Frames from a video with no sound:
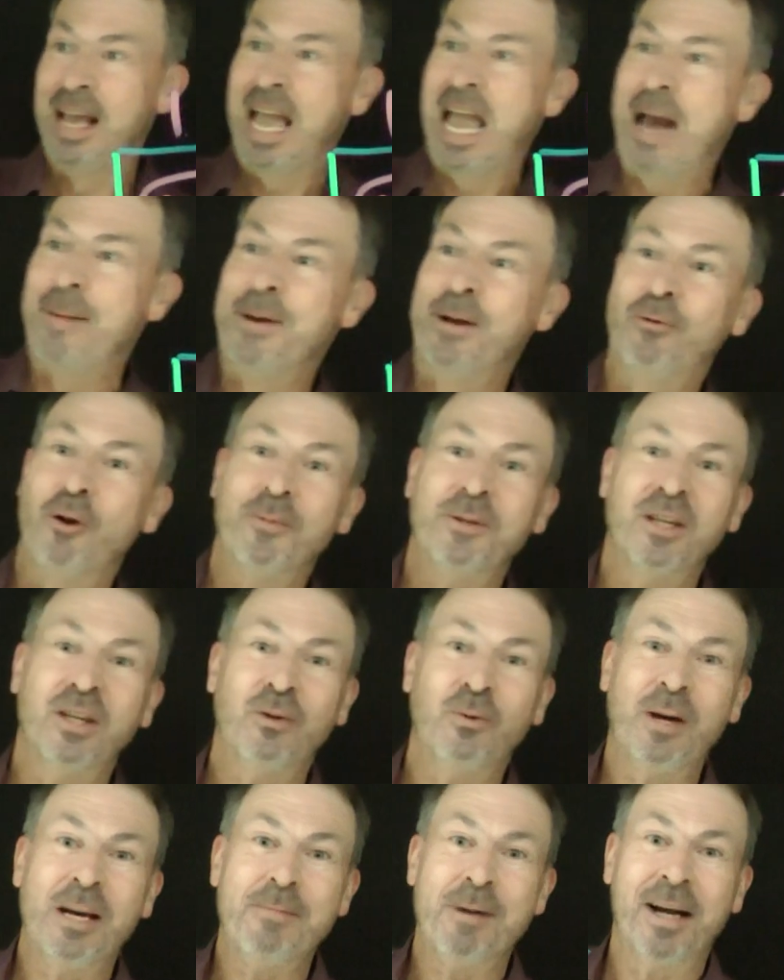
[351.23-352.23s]
How many groups of
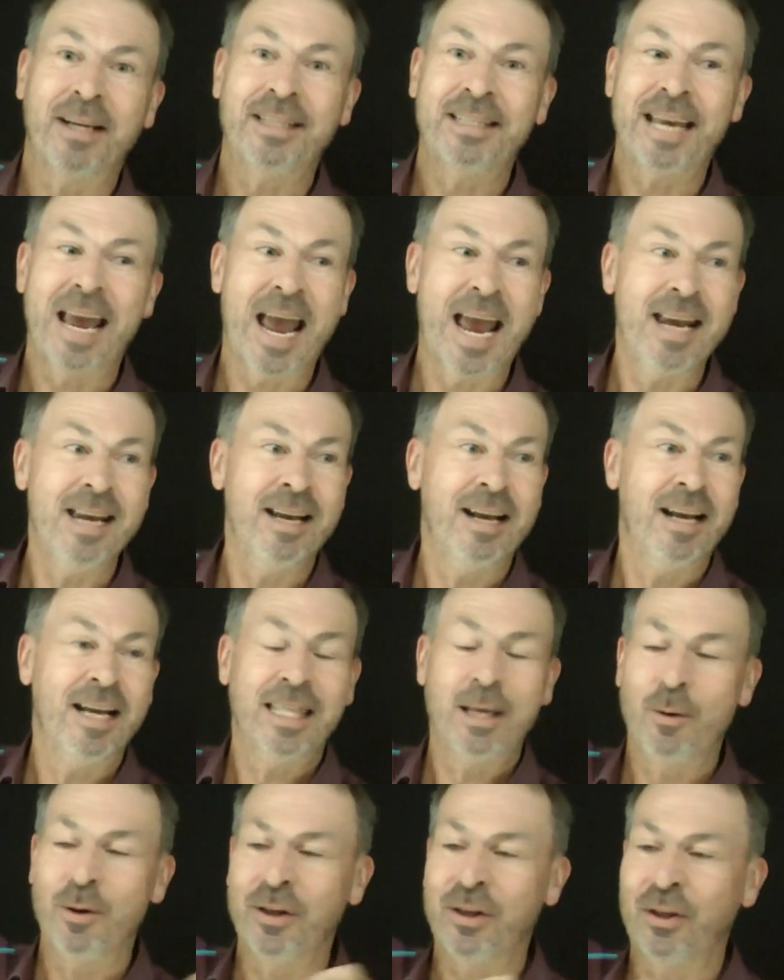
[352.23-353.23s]
three amongst 10?
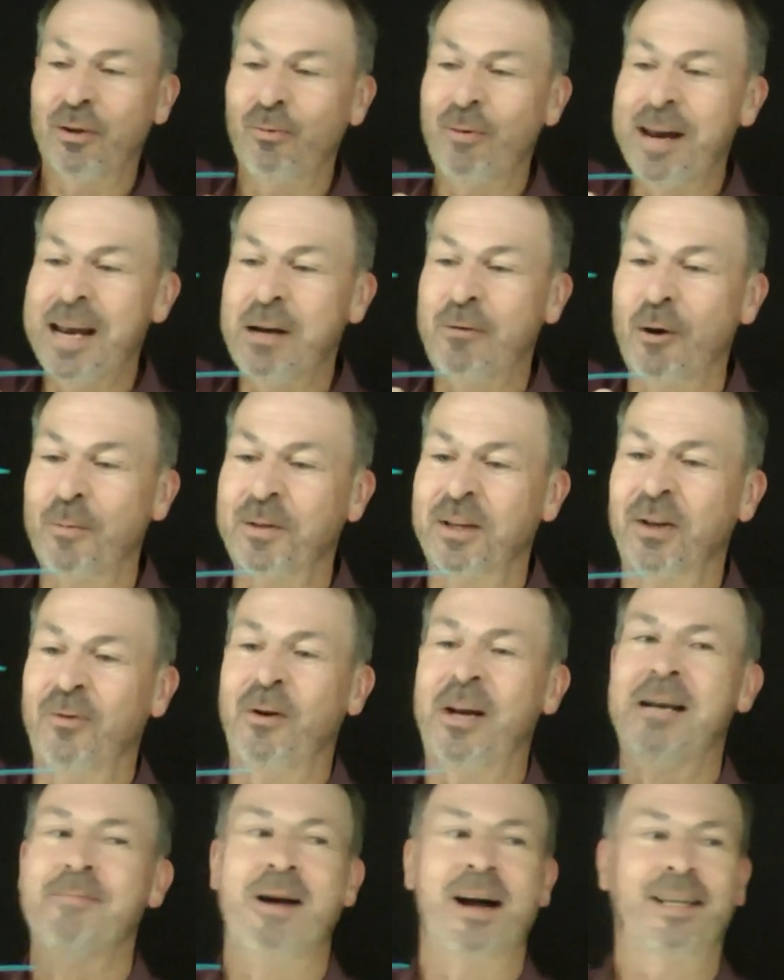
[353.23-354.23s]
There are three groups of
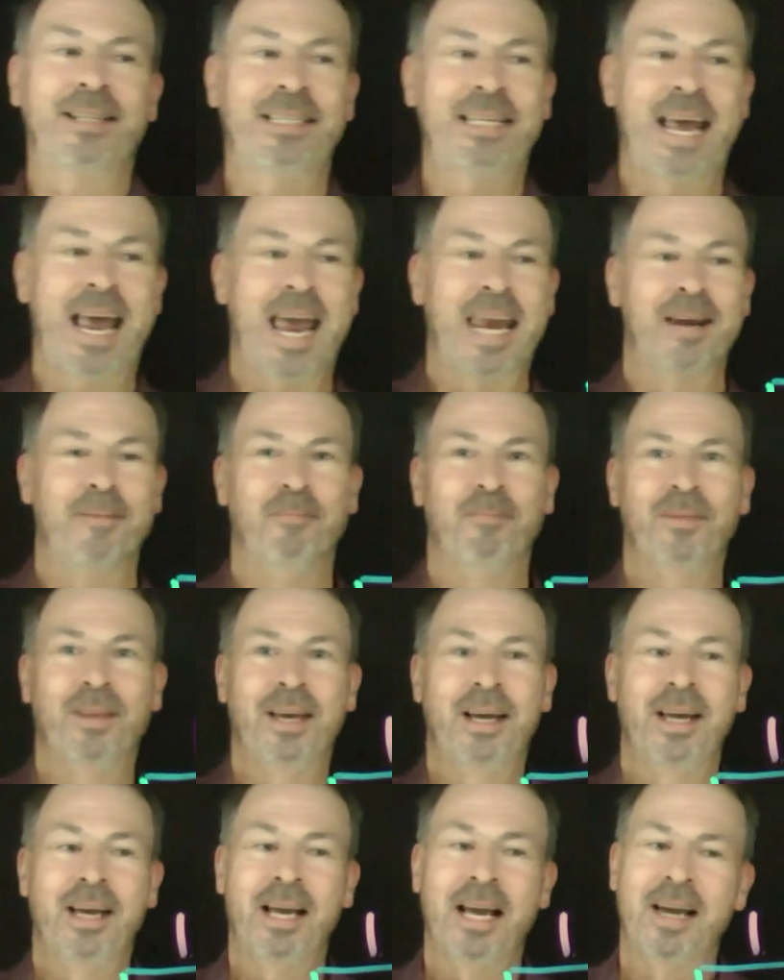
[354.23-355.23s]
three amongst 10. And
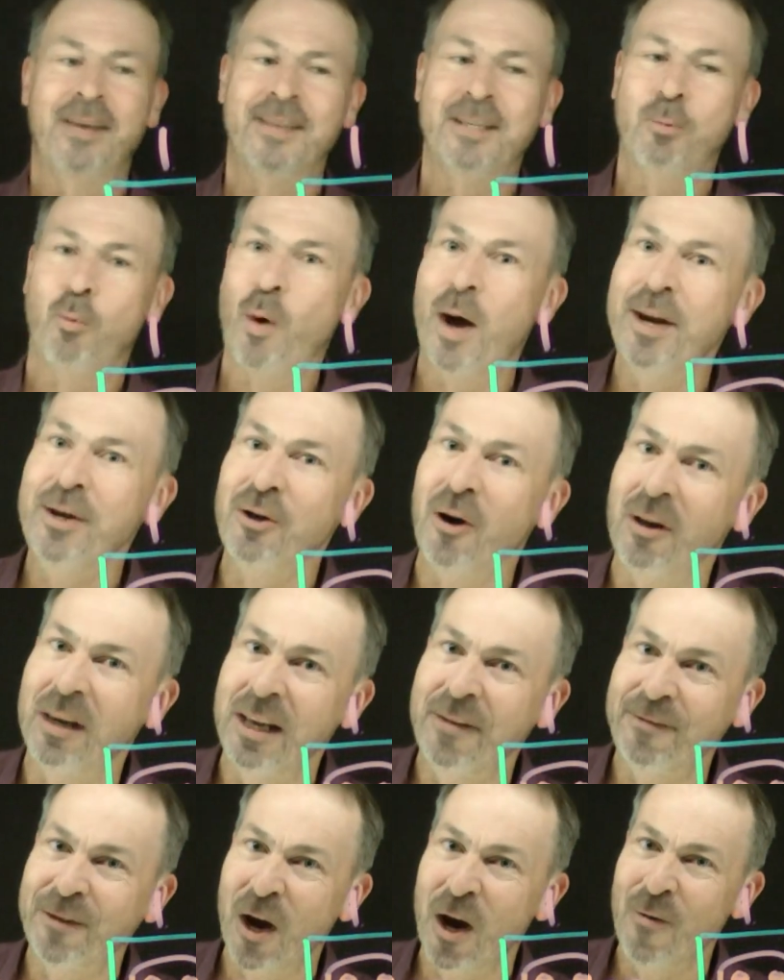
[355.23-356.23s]
there's one dot
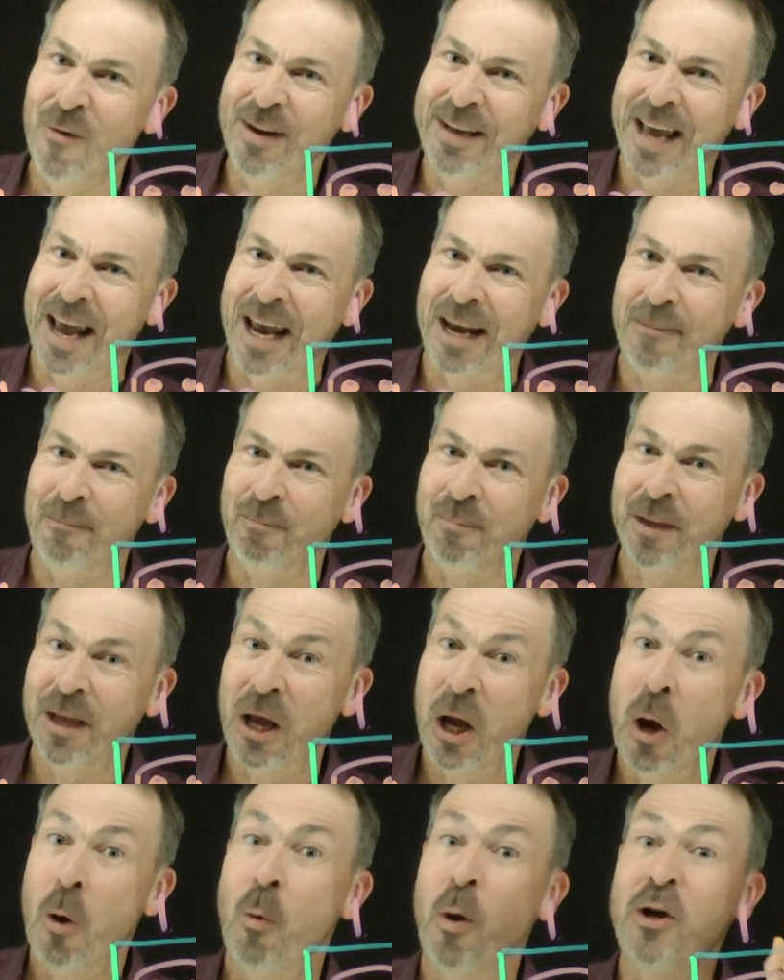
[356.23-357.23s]
left over again,
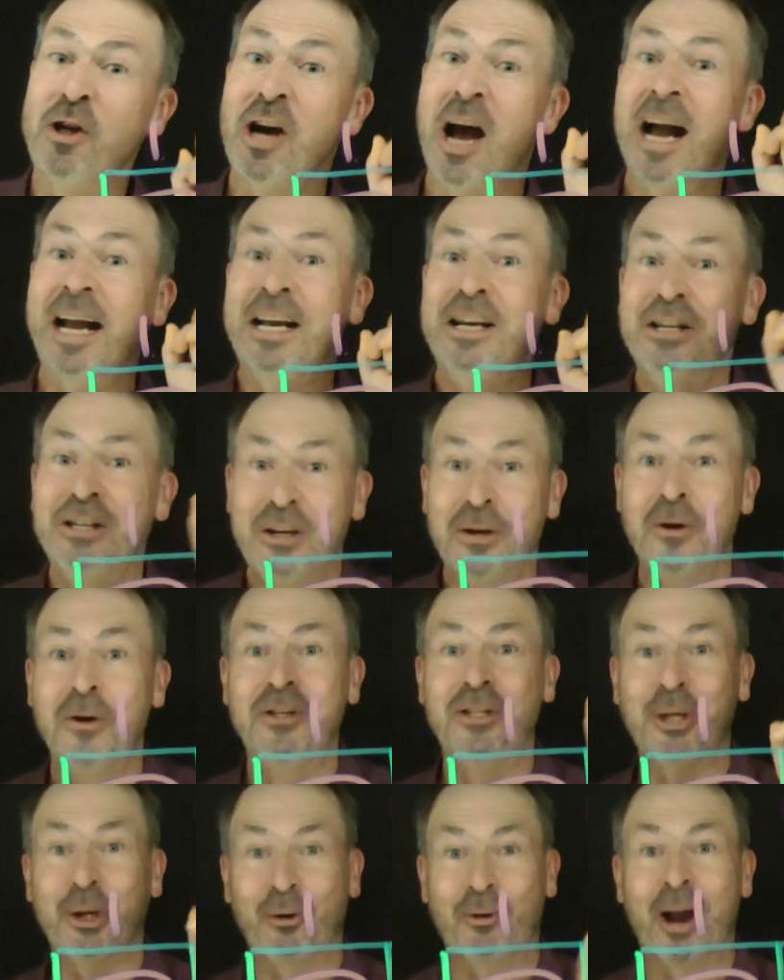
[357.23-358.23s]
which I can
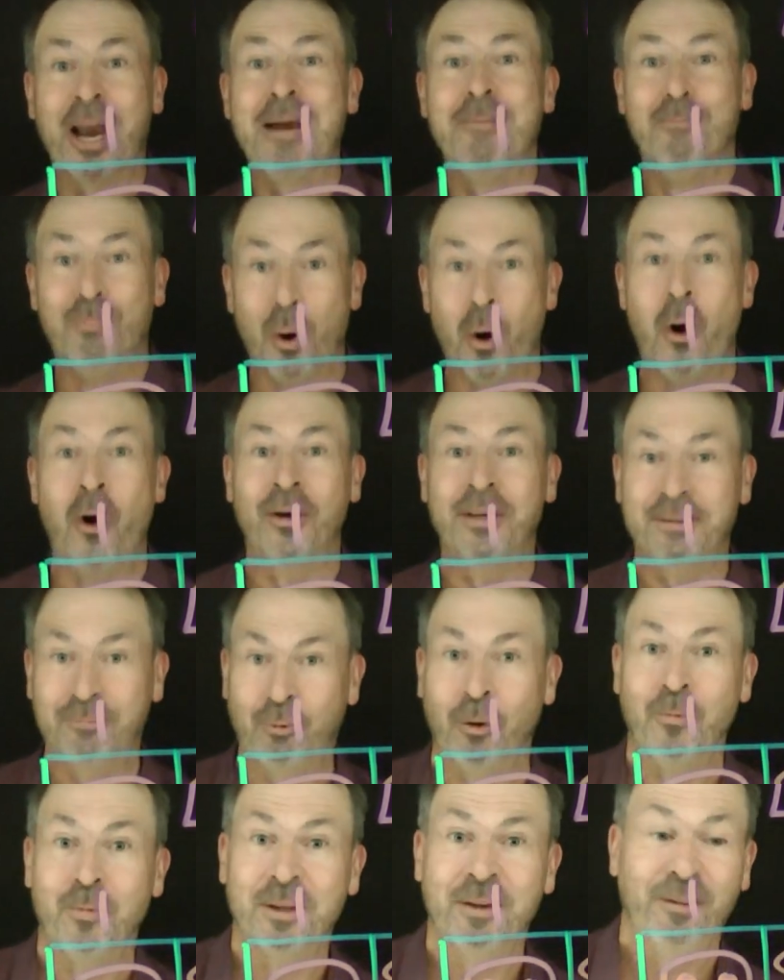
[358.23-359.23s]
use to create more
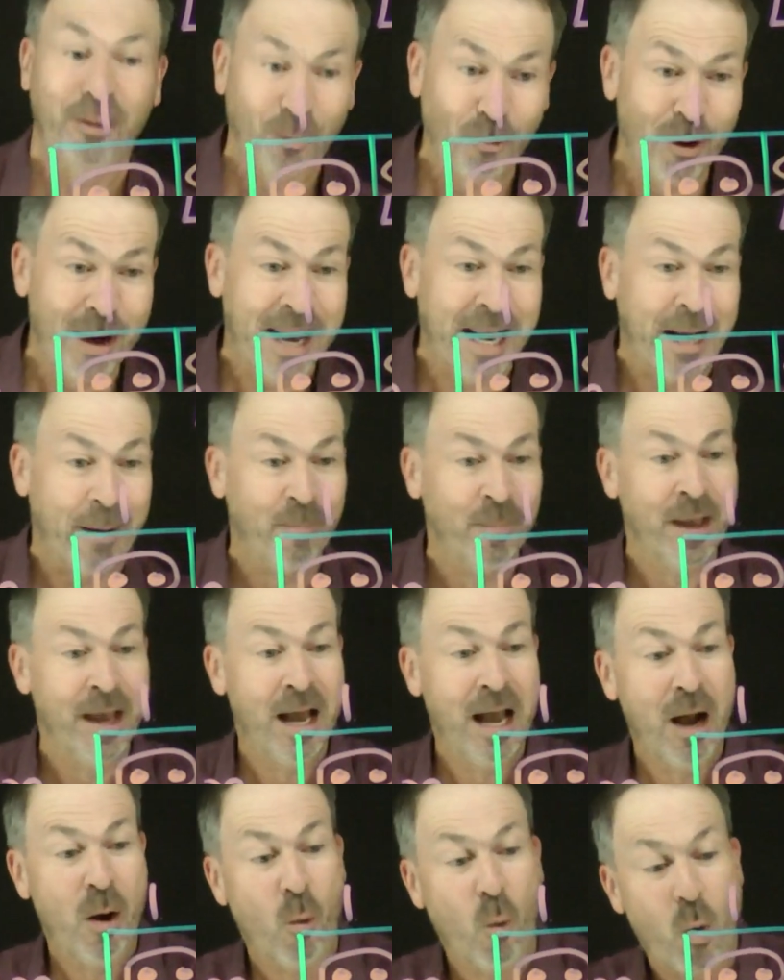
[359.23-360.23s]
groups of three.
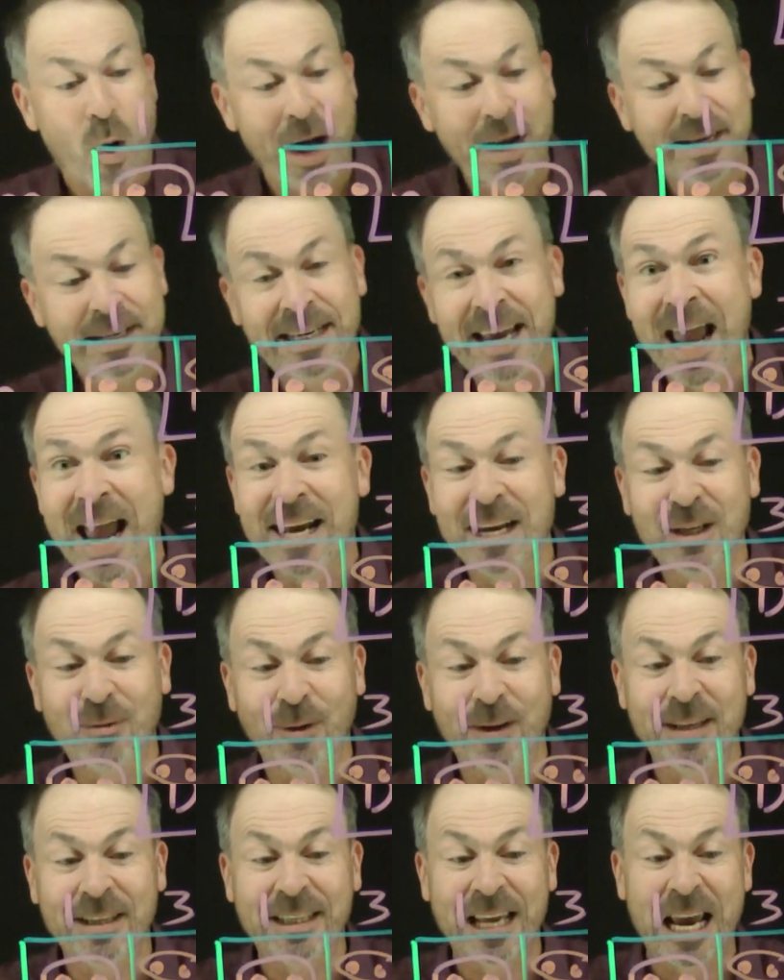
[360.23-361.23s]
1 10 is
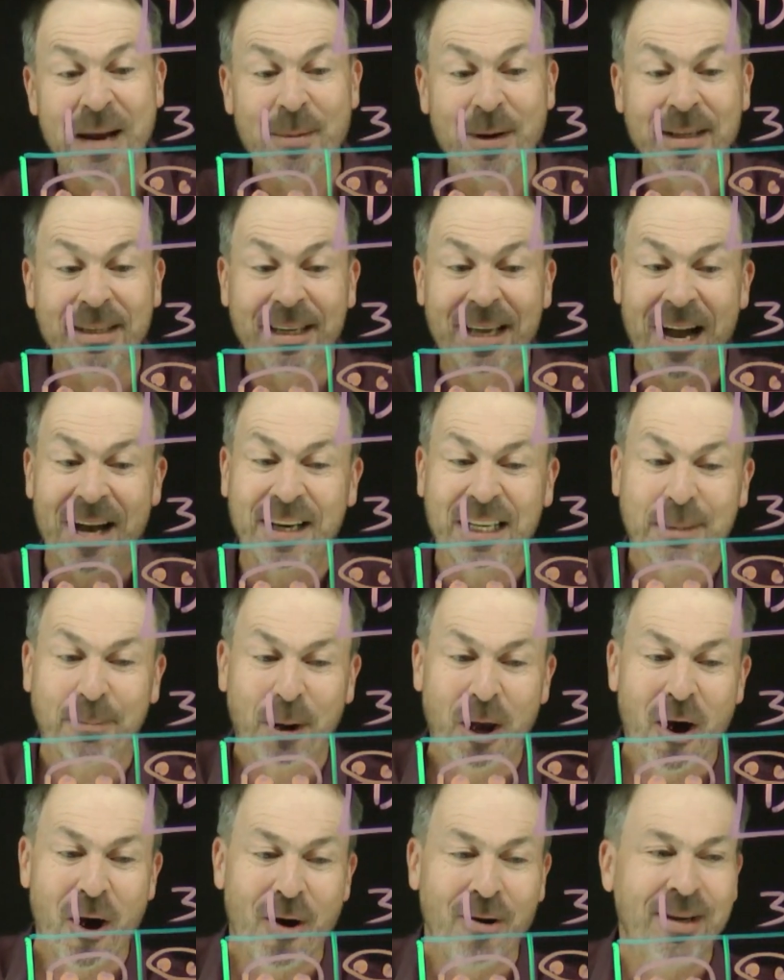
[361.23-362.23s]
really the same as,
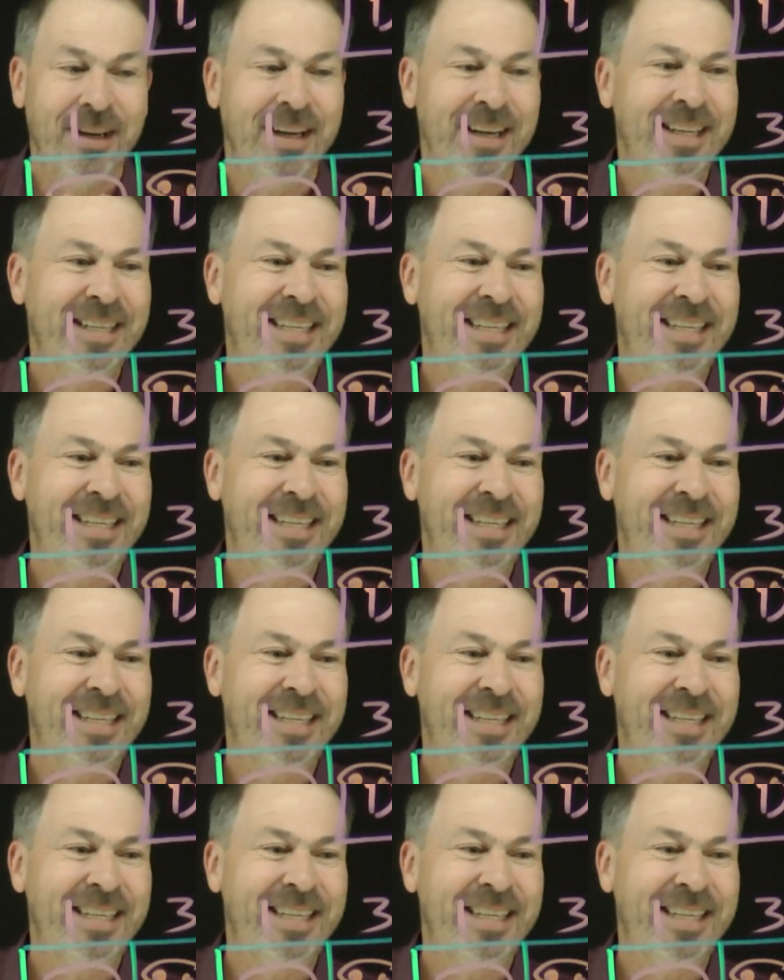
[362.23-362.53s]
unexplode,